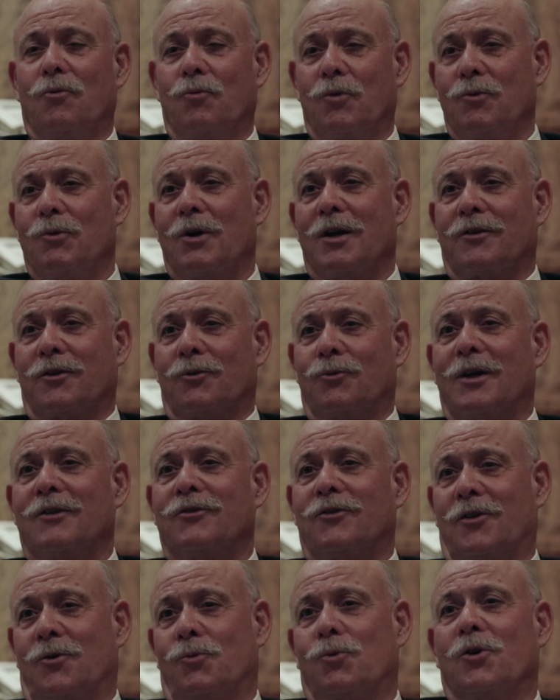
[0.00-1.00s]
We want the
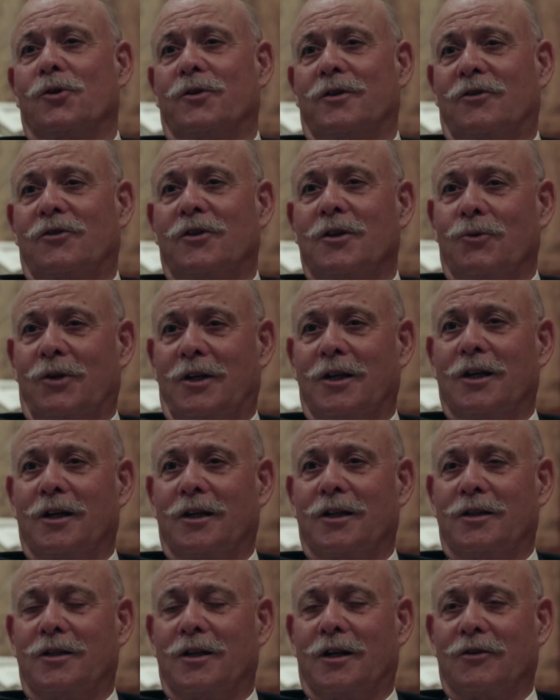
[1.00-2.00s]
rest of the world to see what
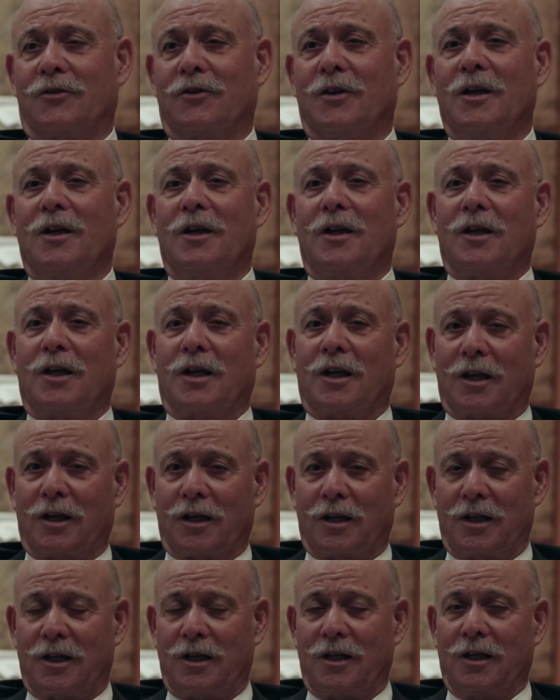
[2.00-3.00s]
Italy does.
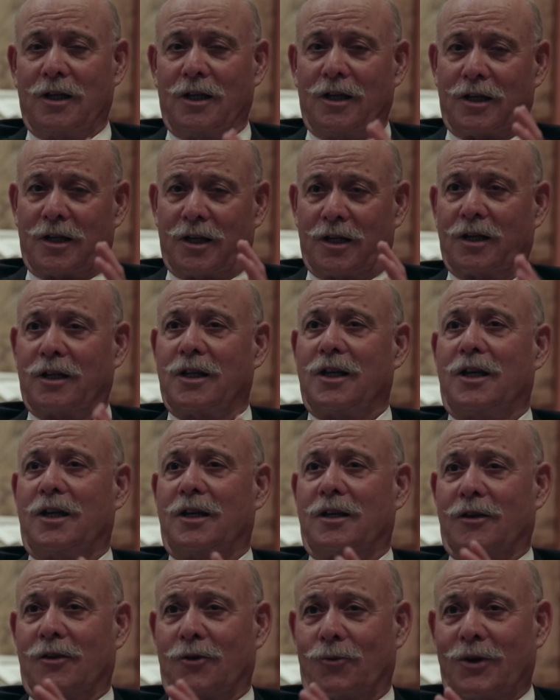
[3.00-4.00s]
Italy can
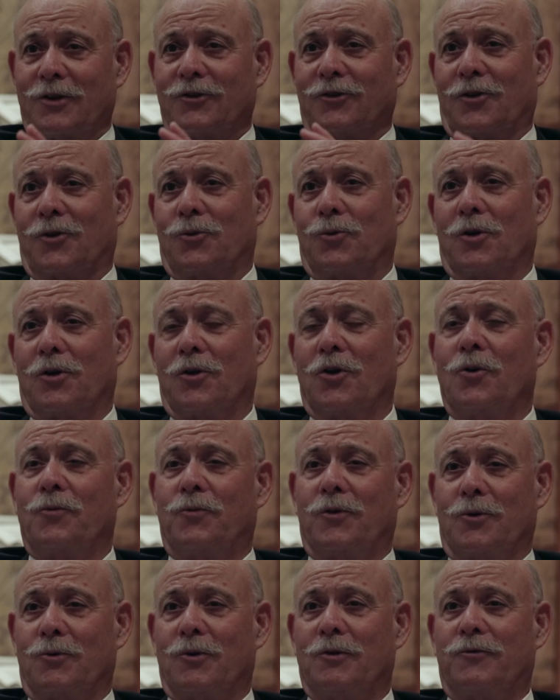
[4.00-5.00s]
lead, and the rest of the world
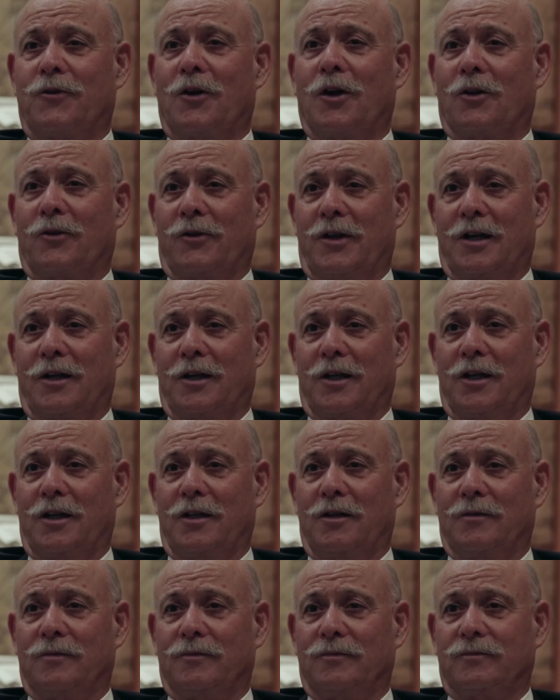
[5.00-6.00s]
hopefully will follow that lead.